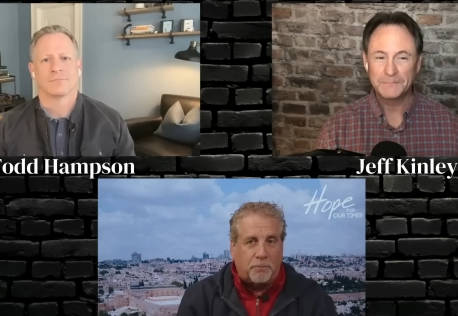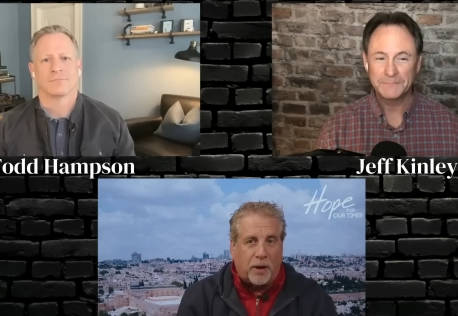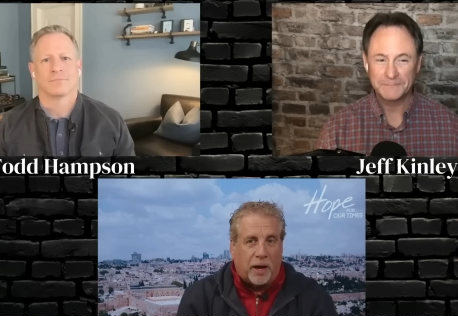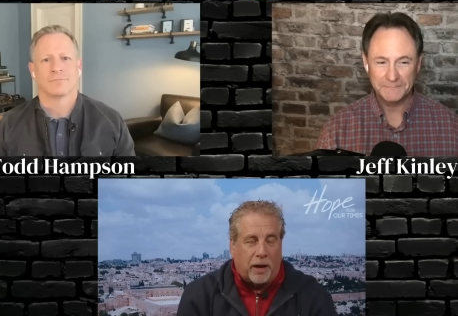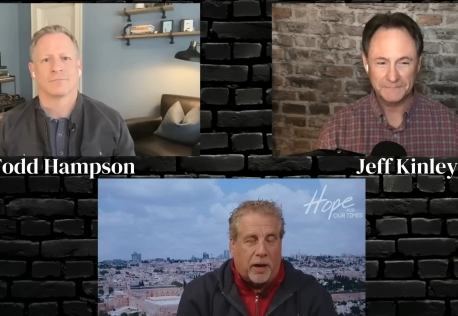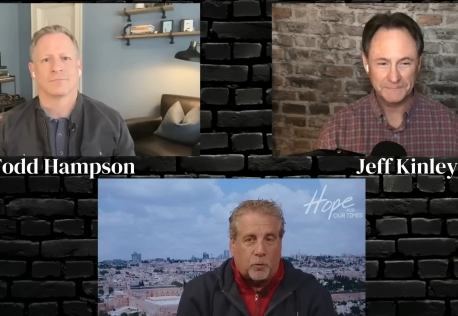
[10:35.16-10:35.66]

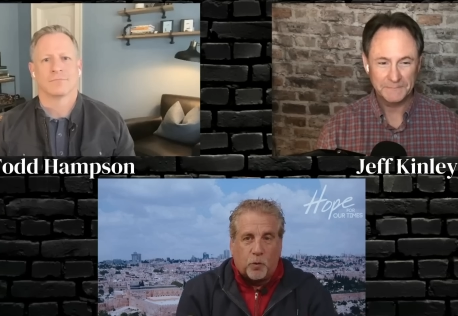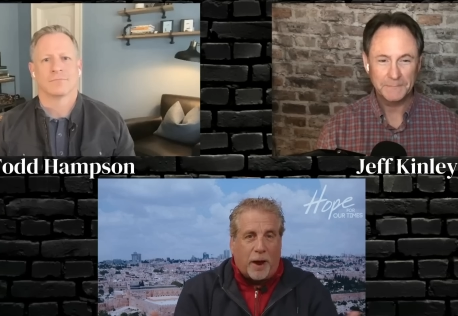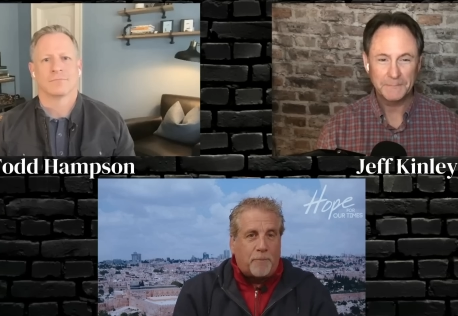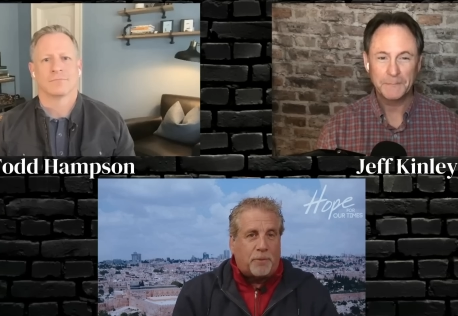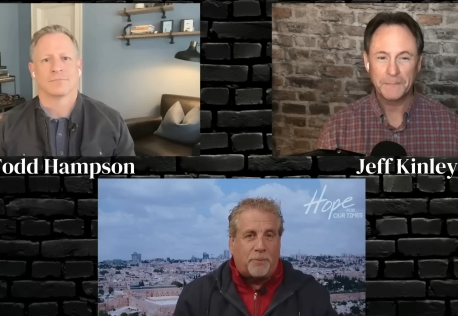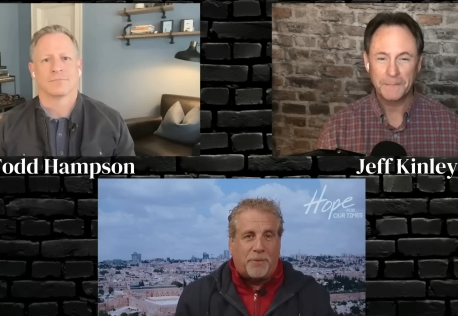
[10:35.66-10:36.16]
Speaker 1: uh, a
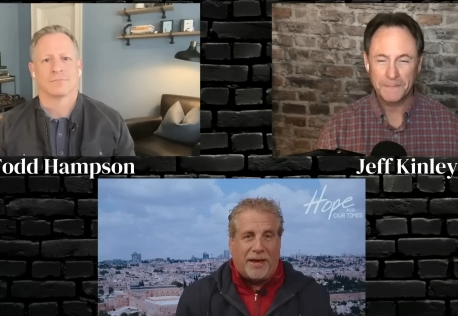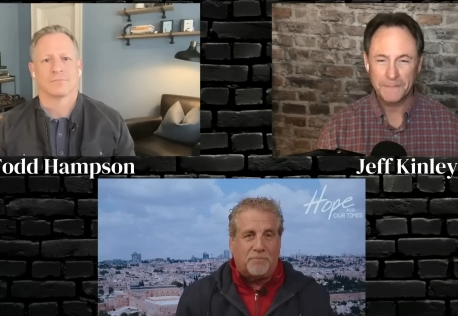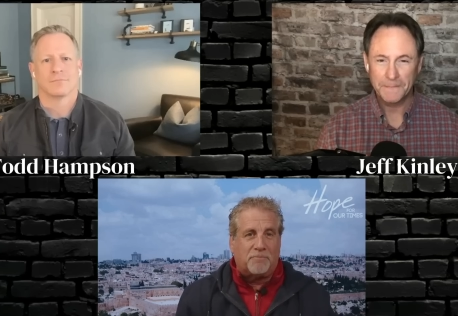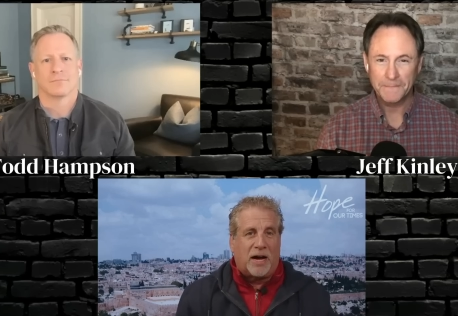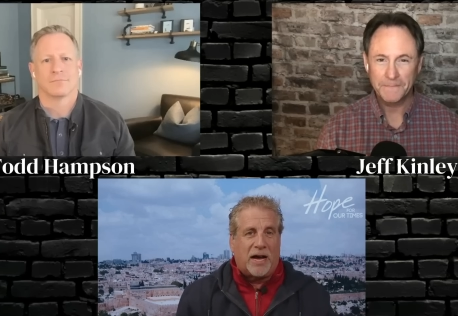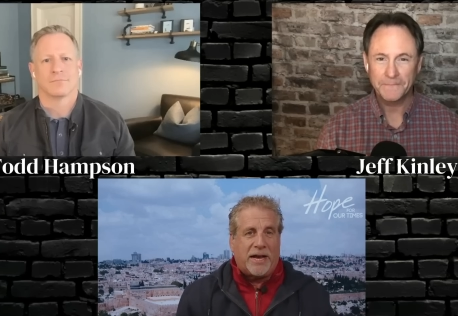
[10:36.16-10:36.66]
reprobate
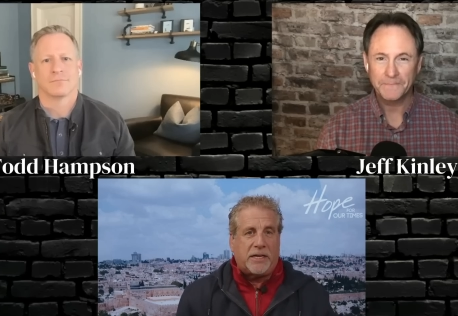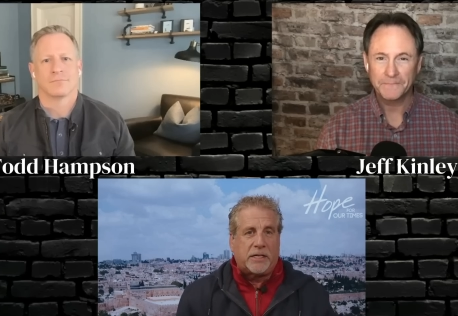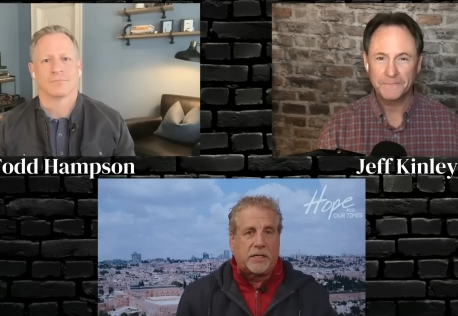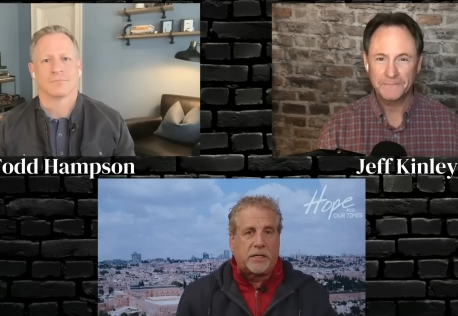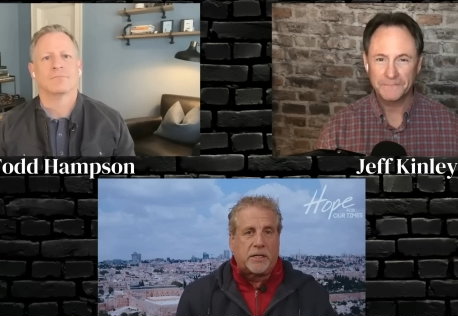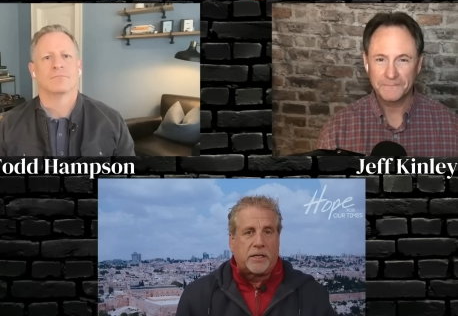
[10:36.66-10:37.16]
mind.
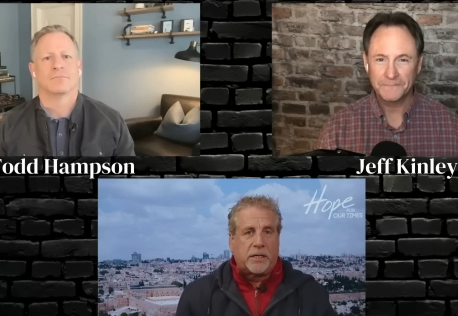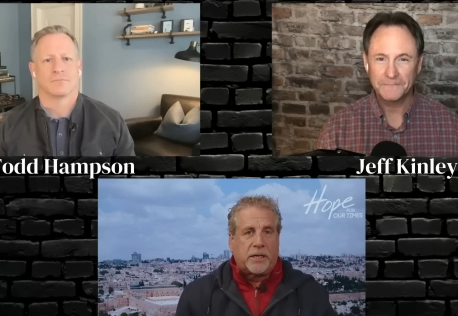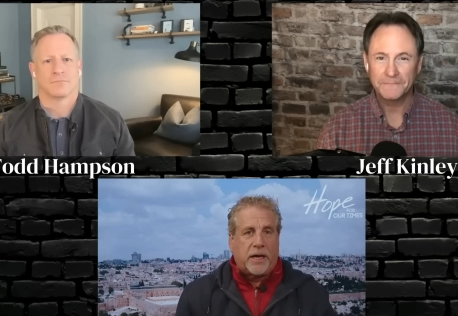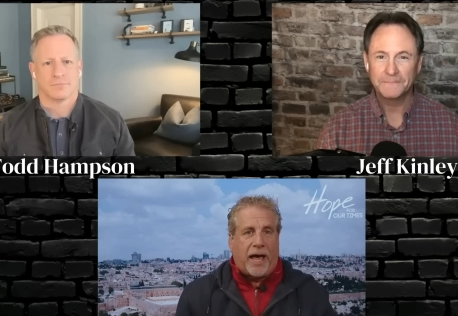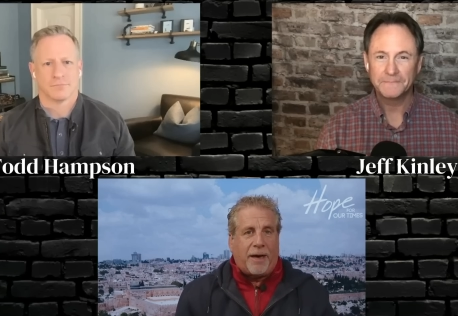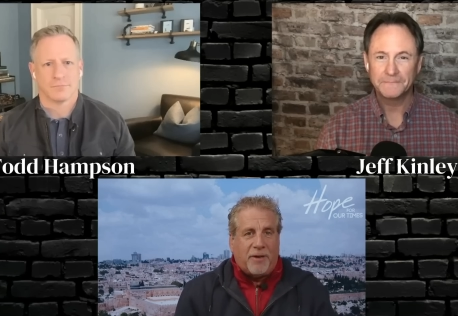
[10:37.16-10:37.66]

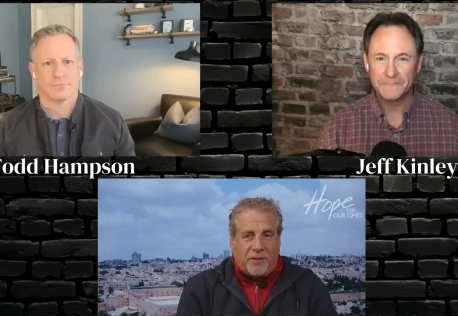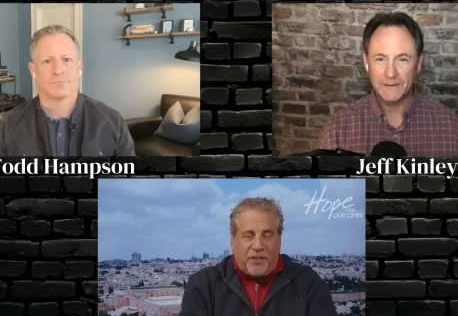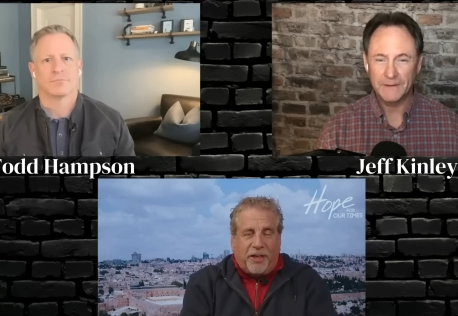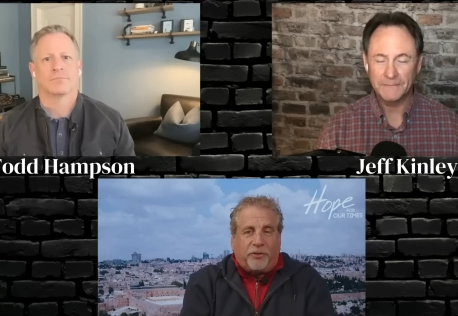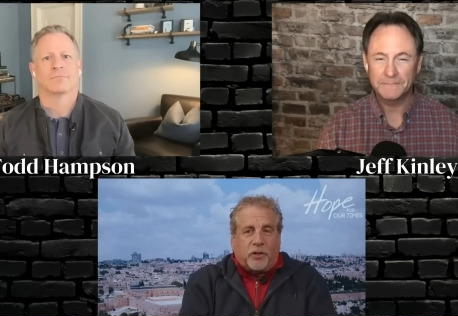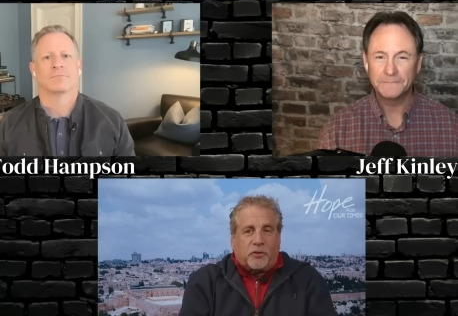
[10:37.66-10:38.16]
I mean,
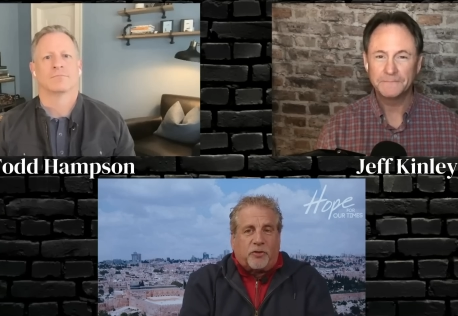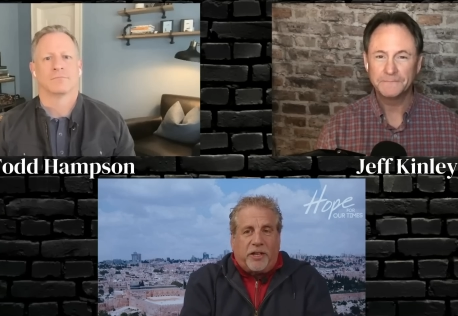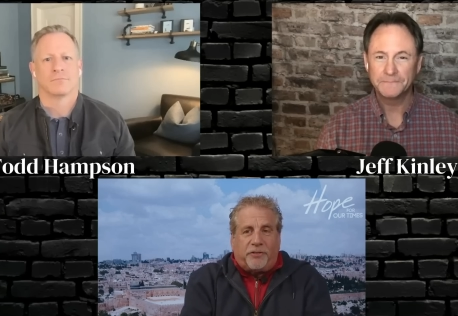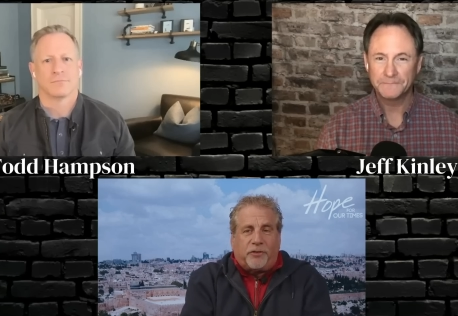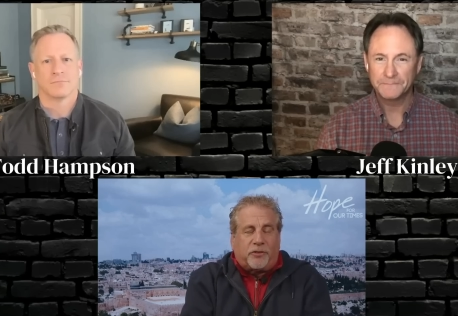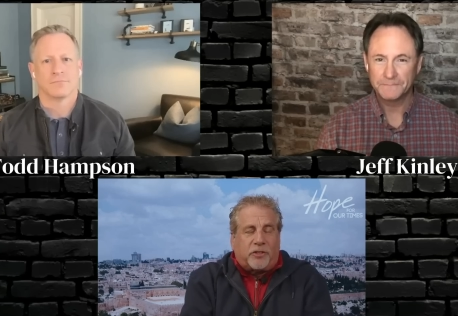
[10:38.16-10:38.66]
these are this
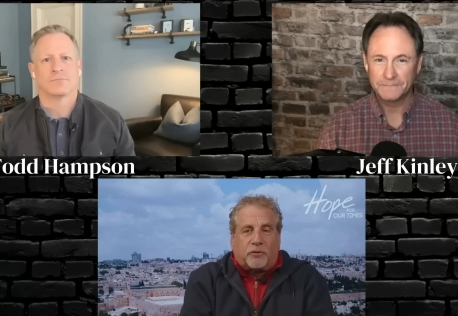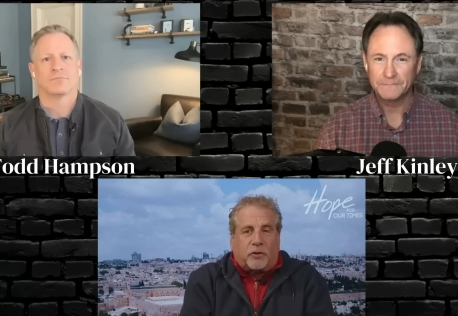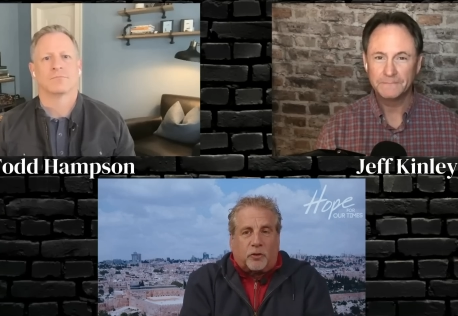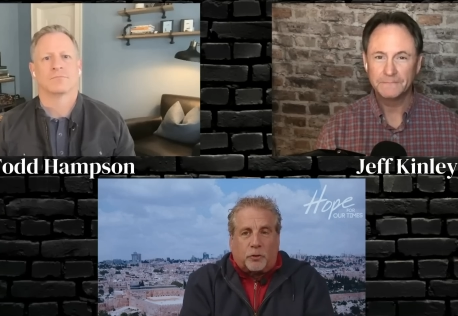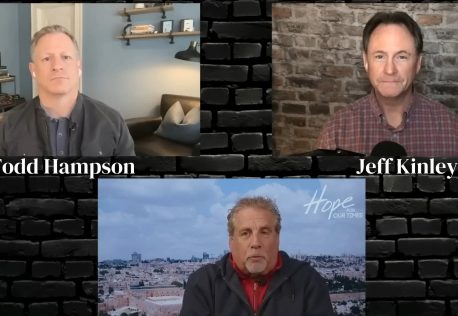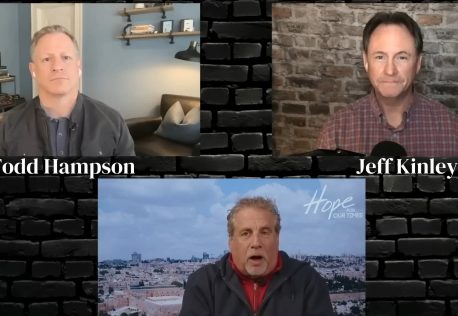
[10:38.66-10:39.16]
is just a
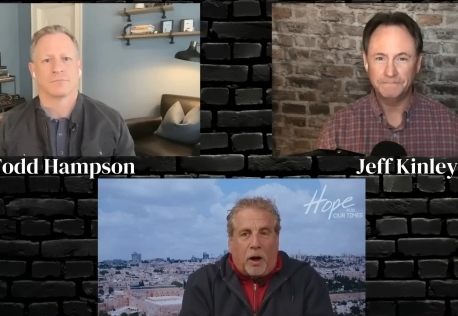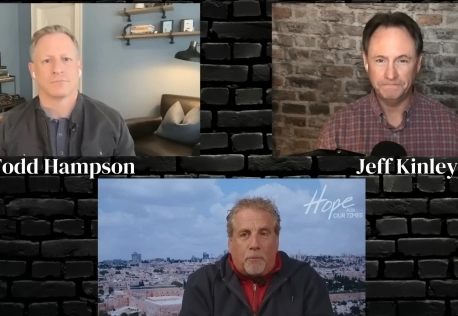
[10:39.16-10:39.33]
small